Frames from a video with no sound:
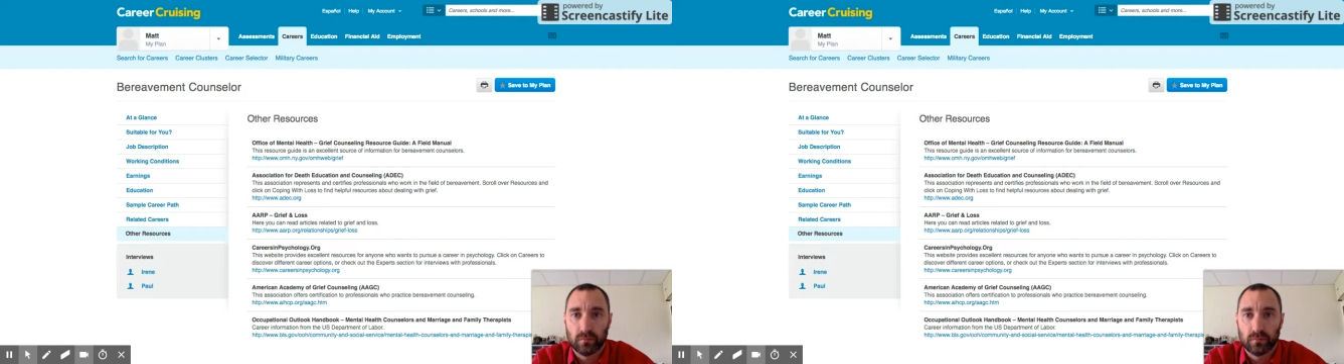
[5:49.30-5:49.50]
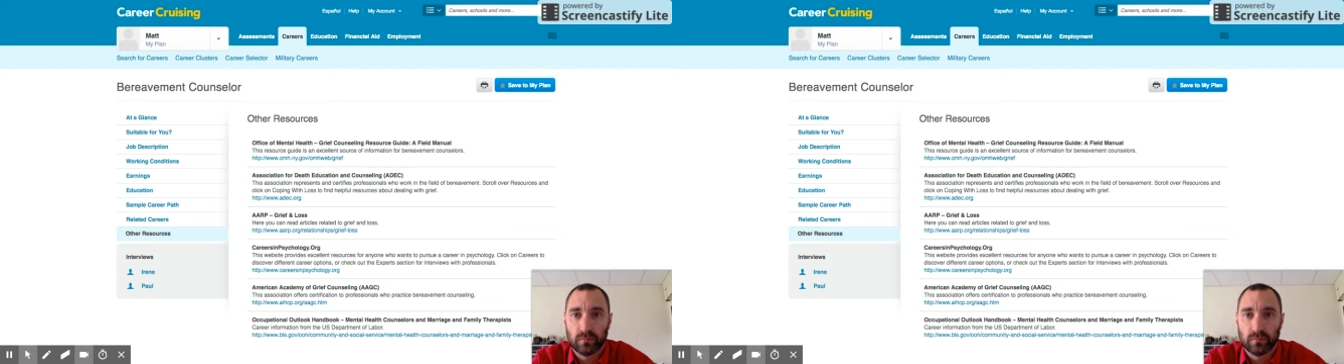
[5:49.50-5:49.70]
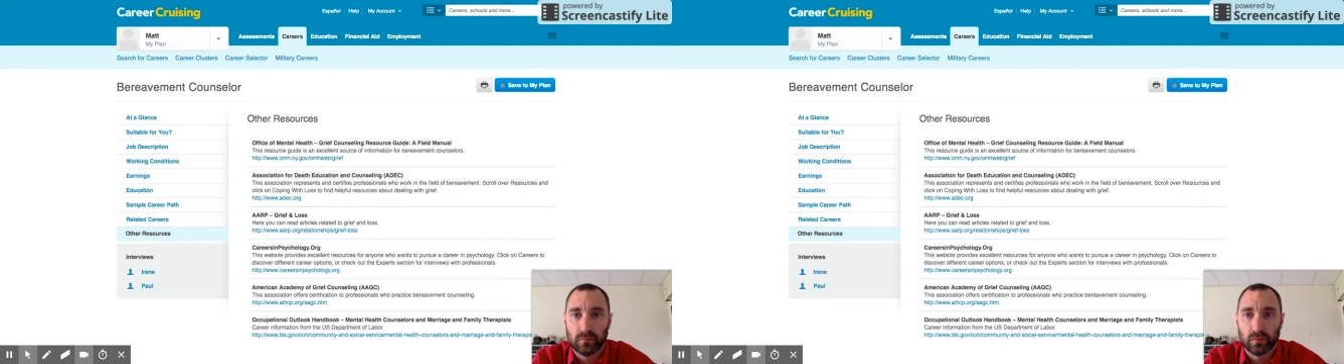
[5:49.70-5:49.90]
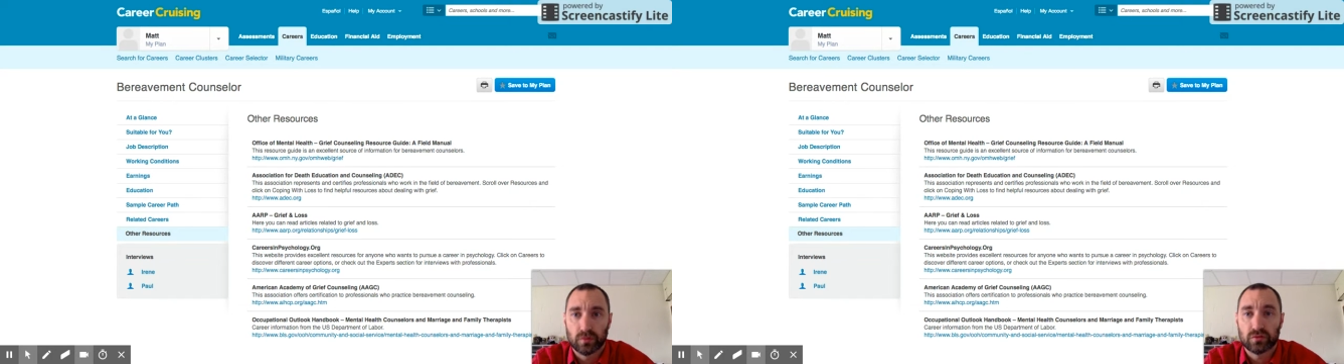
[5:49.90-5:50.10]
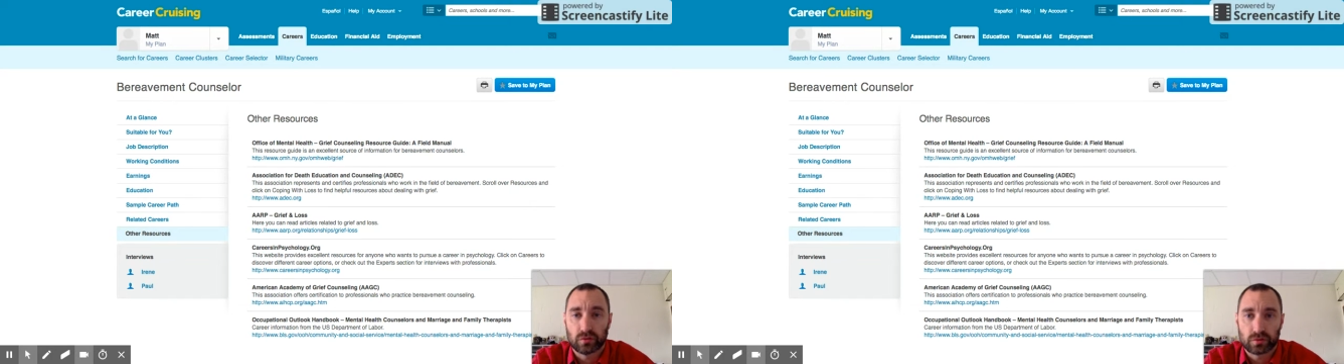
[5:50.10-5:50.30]
research
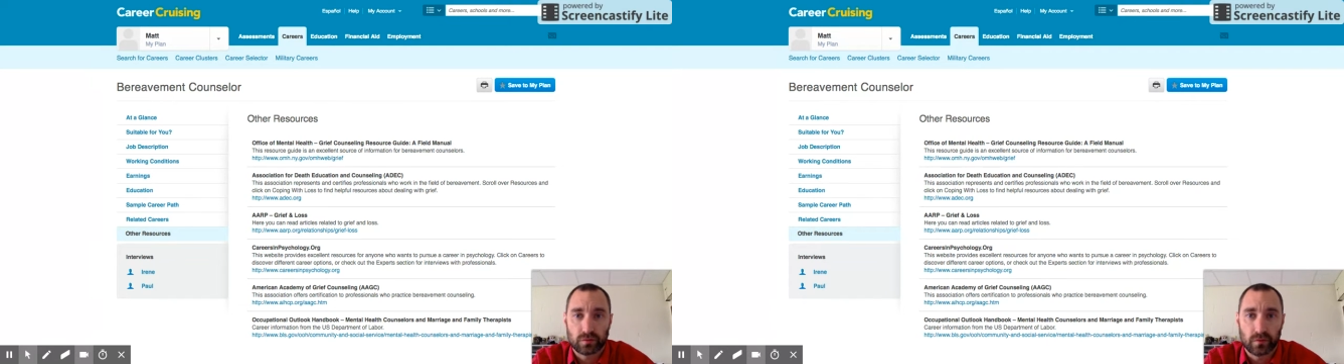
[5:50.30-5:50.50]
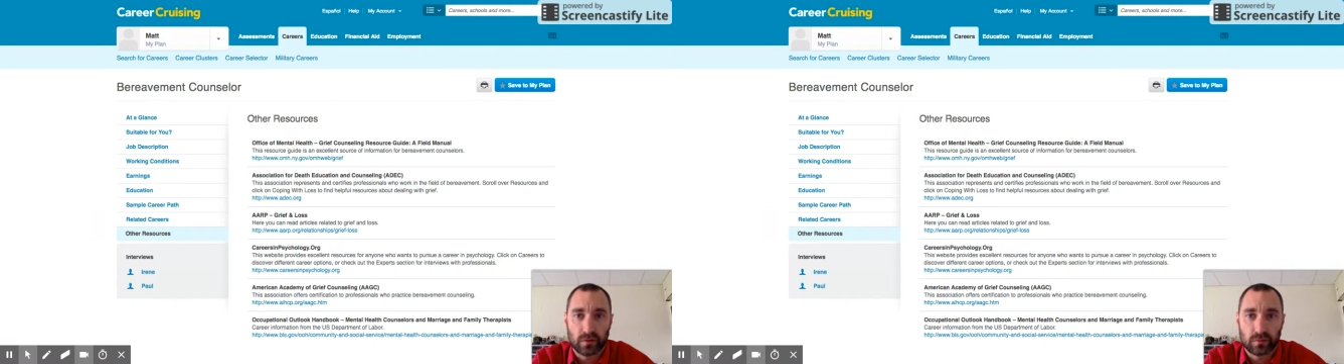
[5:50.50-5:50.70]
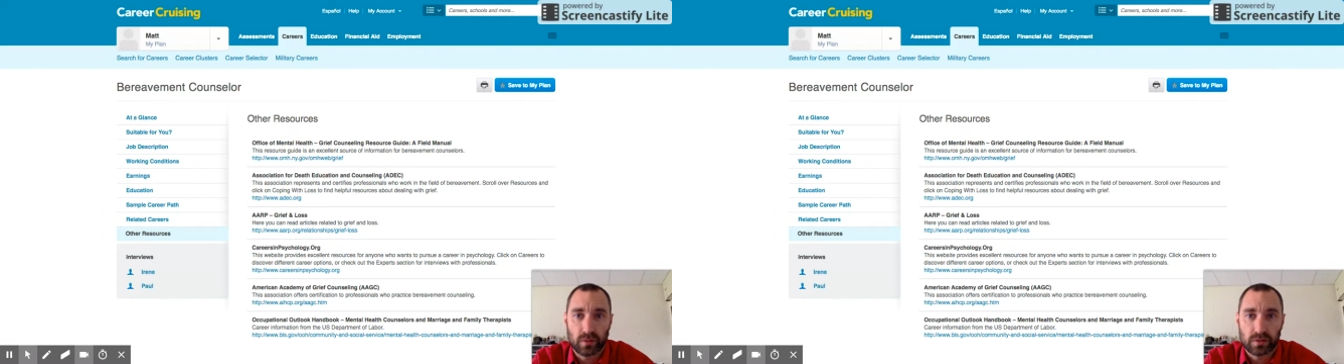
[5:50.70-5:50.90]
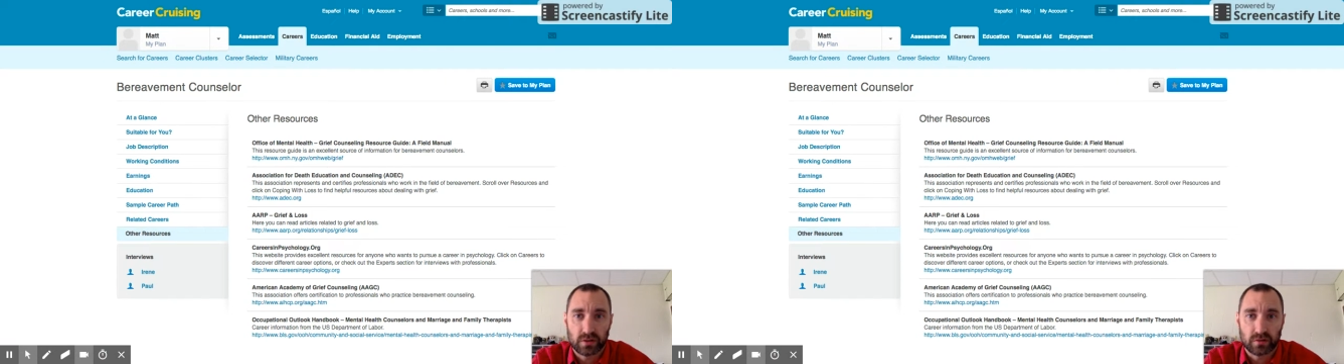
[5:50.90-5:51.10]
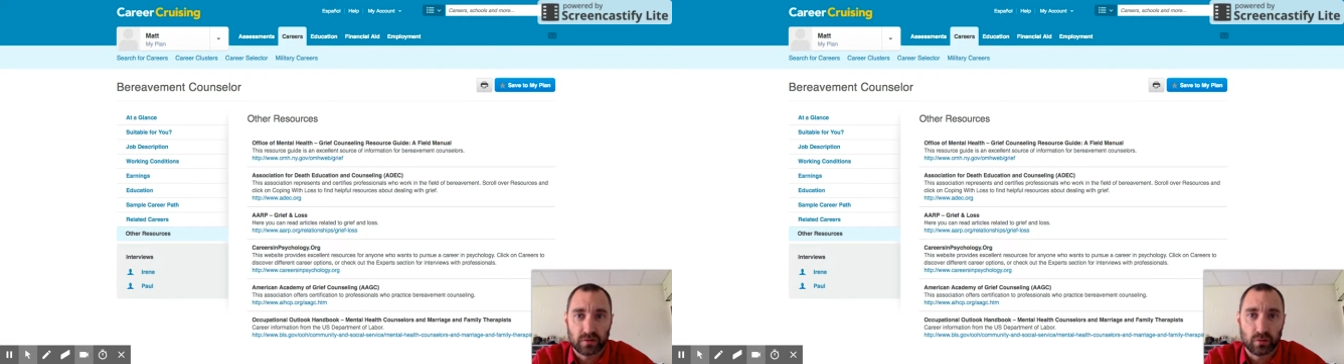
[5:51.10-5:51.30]
for this project. So go
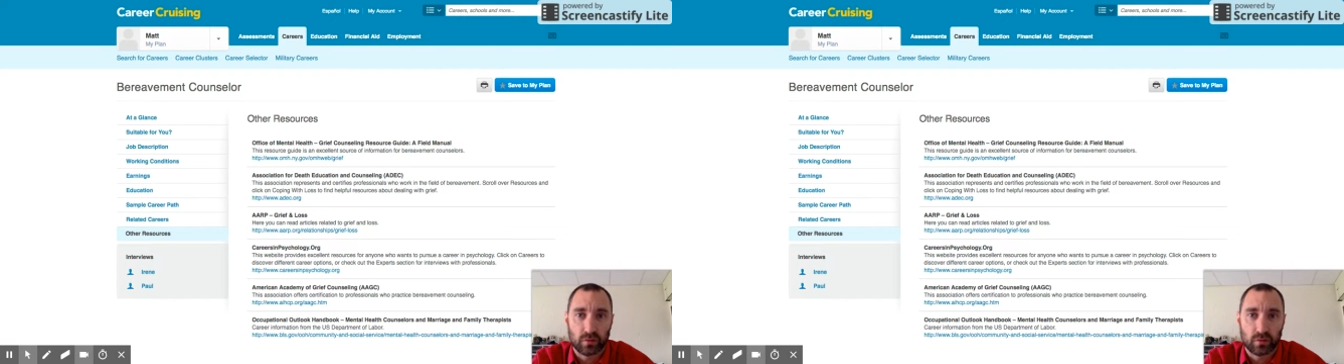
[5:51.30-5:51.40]
back to